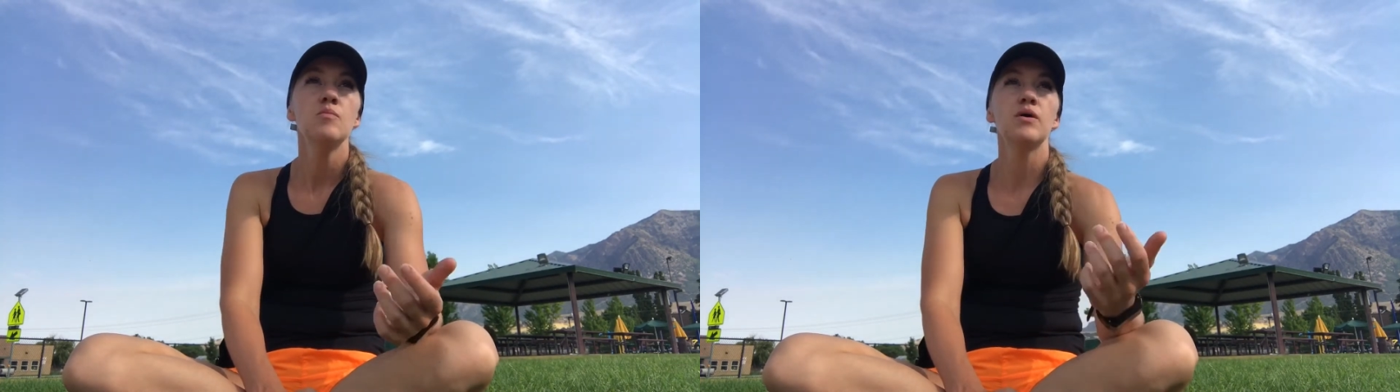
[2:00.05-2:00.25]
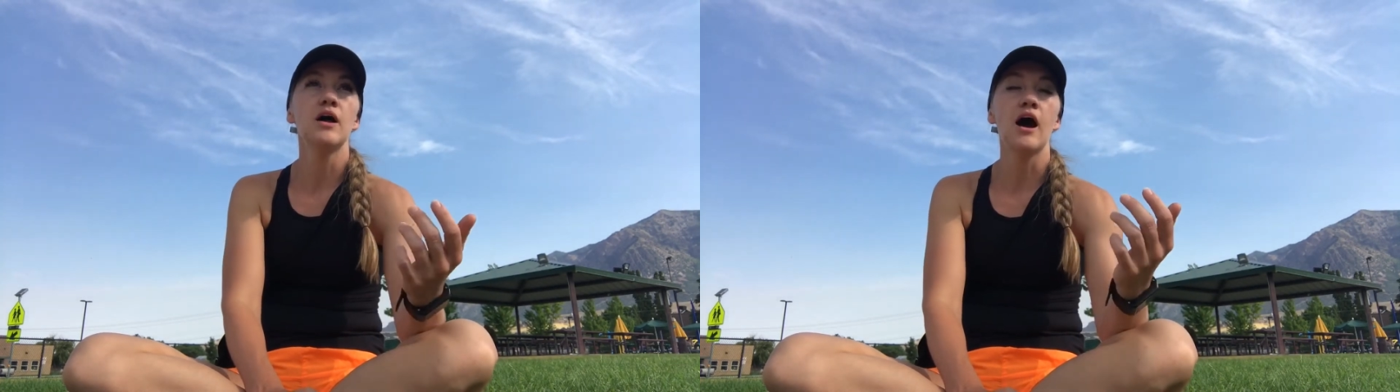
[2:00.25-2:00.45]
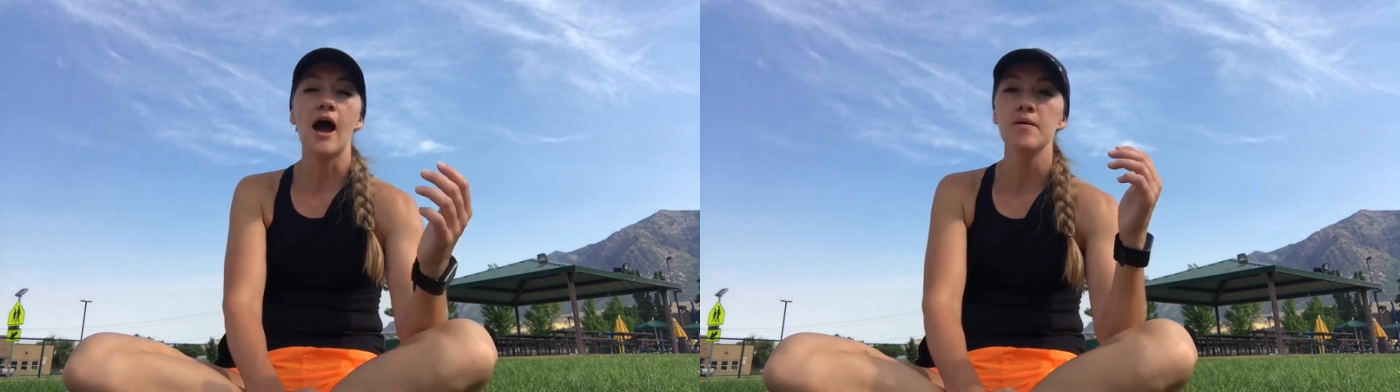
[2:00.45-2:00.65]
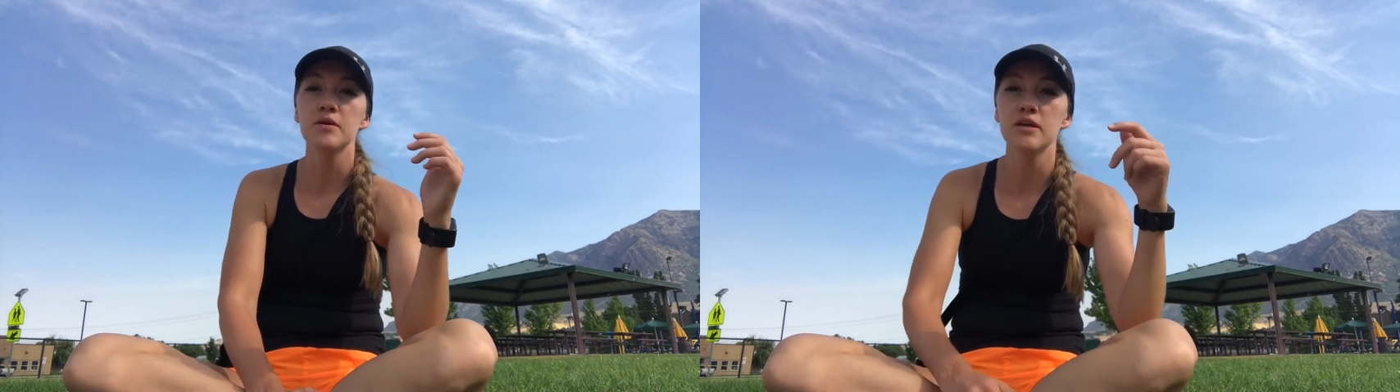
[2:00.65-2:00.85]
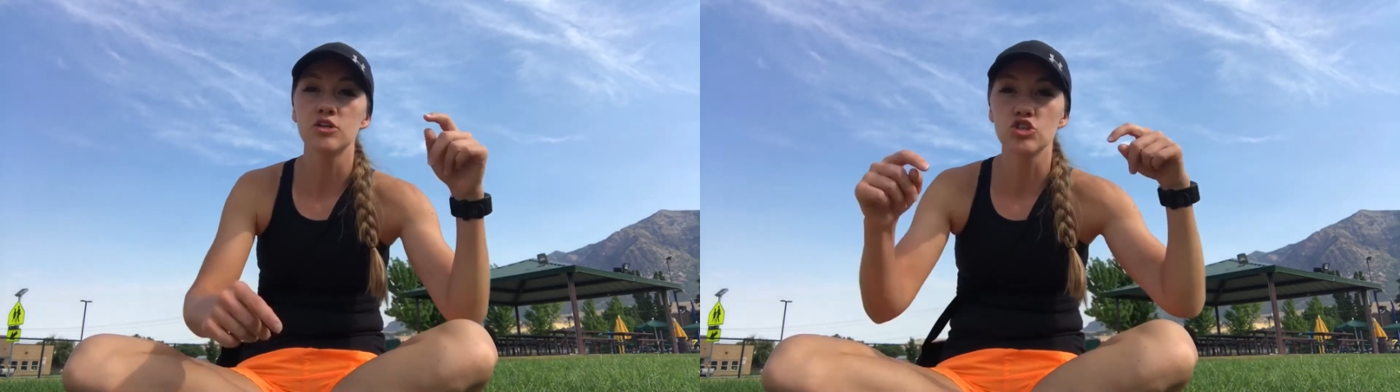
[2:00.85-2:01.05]
But
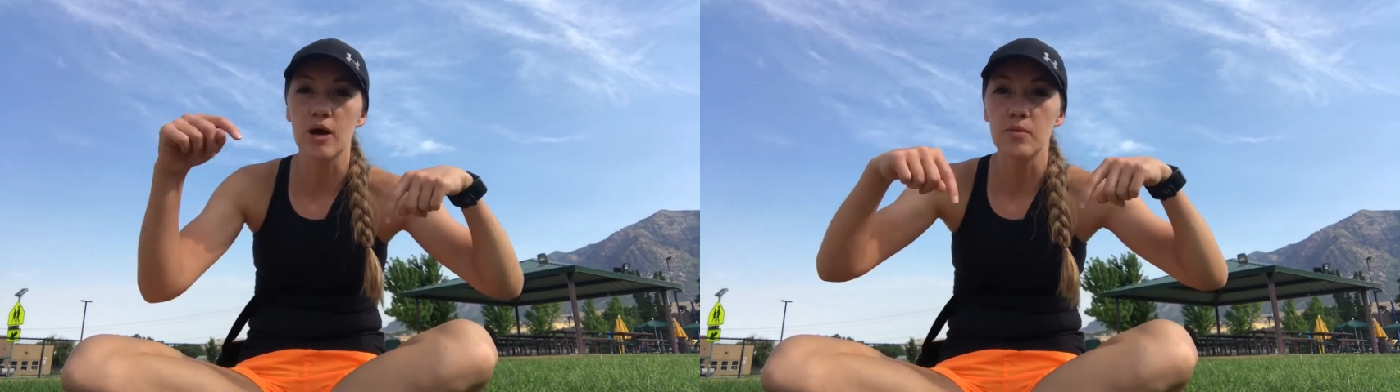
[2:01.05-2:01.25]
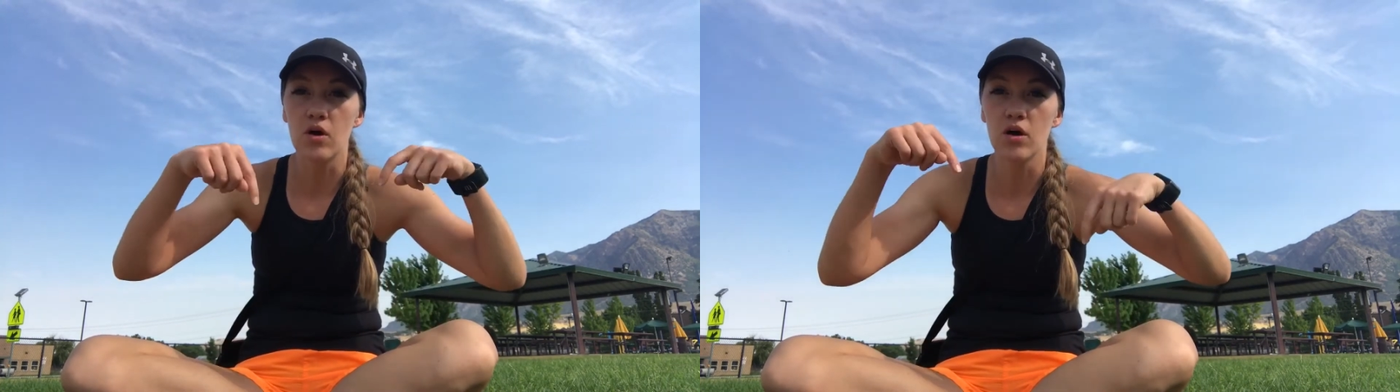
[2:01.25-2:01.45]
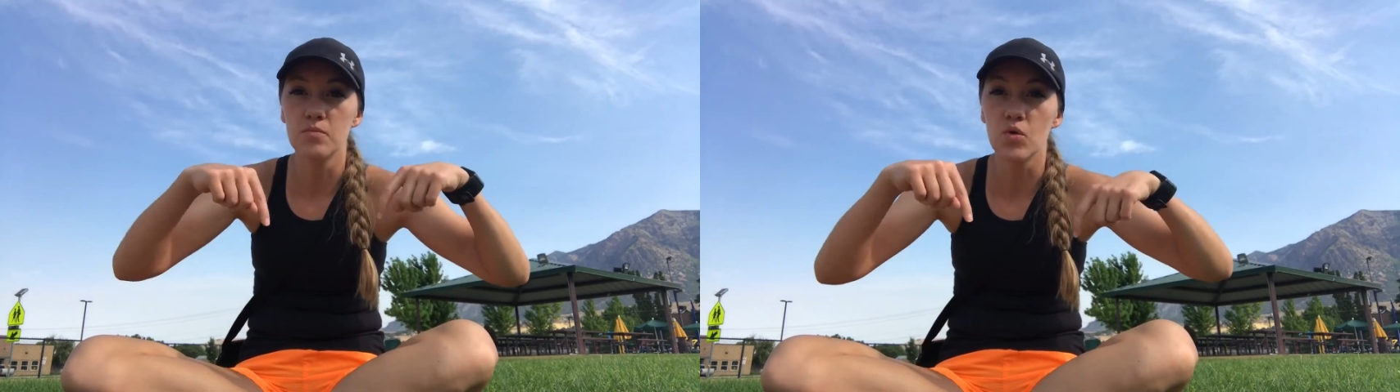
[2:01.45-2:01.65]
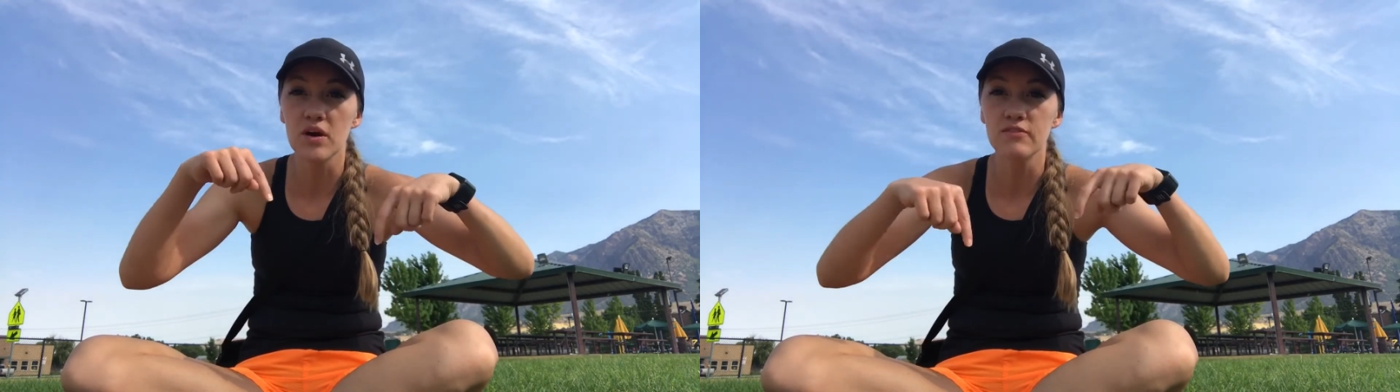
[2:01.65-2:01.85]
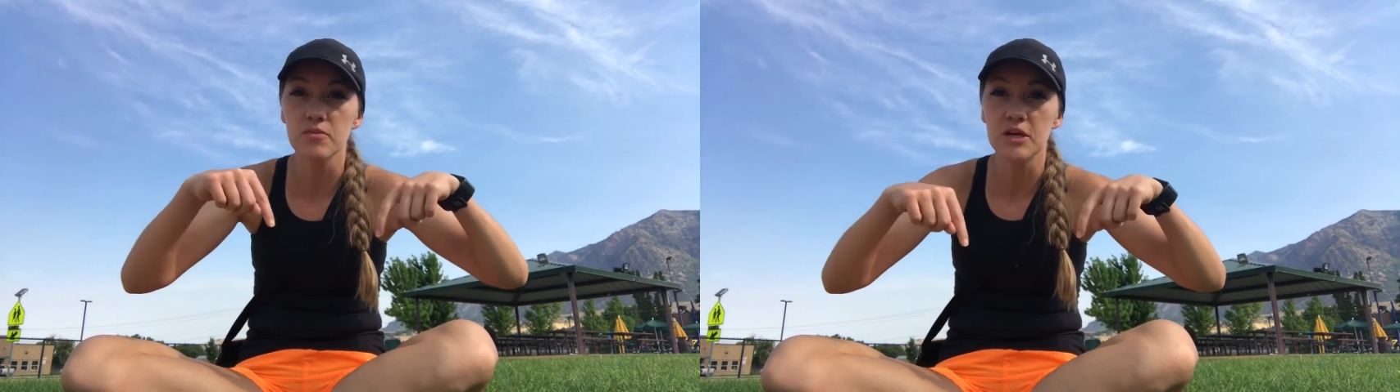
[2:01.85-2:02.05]
I'm going to drop all,
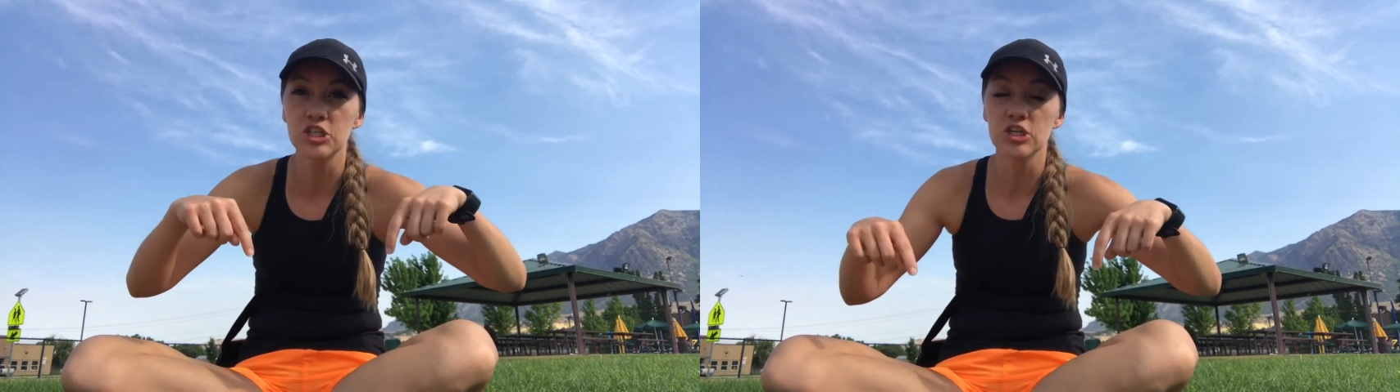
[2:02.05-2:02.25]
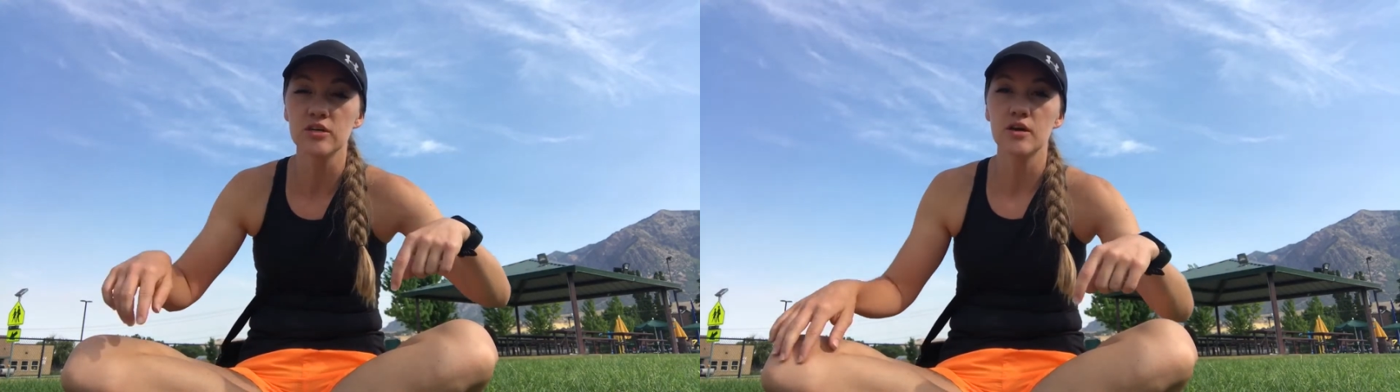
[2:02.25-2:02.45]
more information